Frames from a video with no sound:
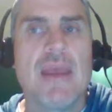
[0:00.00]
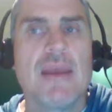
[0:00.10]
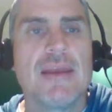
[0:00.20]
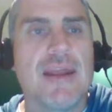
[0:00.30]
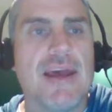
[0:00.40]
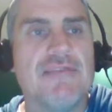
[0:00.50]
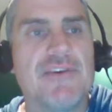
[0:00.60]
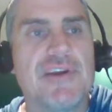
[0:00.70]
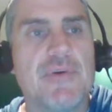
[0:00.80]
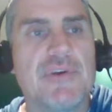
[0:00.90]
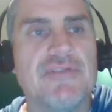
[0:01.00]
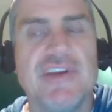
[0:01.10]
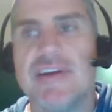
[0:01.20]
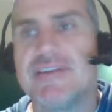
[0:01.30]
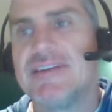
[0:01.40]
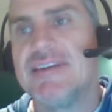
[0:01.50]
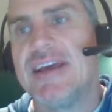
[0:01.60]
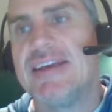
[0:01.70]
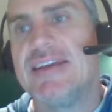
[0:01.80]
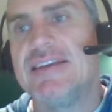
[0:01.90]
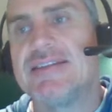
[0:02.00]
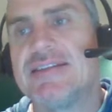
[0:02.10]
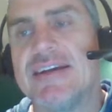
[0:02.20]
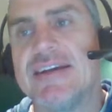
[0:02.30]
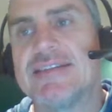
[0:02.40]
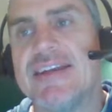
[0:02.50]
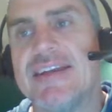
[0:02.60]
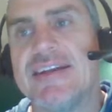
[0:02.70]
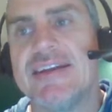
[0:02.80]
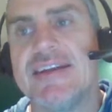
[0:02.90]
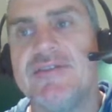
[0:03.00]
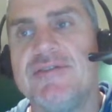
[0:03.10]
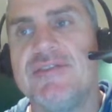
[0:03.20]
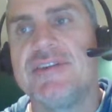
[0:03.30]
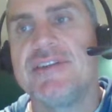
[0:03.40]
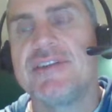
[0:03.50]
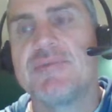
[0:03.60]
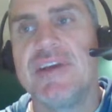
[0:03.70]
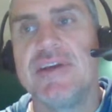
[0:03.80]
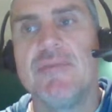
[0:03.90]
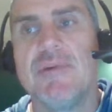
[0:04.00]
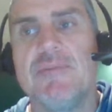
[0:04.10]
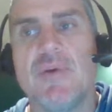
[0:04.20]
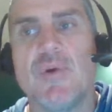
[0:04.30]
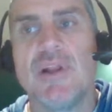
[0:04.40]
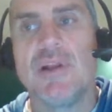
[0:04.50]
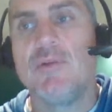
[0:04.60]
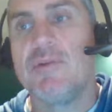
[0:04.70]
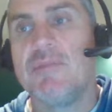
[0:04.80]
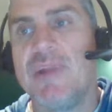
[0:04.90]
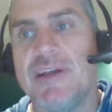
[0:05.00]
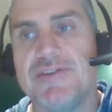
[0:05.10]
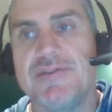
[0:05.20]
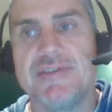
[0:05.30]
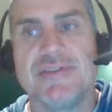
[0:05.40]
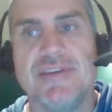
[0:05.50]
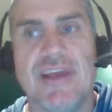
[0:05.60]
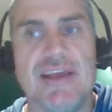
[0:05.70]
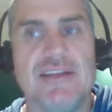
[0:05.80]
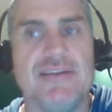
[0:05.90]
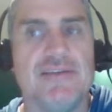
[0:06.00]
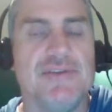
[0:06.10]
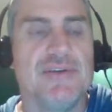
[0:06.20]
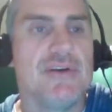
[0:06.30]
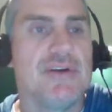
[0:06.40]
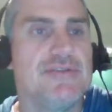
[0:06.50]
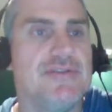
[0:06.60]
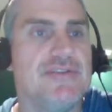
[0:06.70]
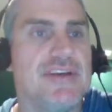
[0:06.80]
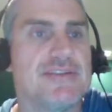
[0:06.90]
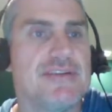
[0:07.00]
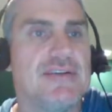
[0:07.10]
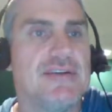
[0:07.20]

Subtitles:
G'day, a very quick video. Today is Saturday, 2:36 p.m. I'm in Kuala Lumpur, Malaysia. It's the 8th of July 2000.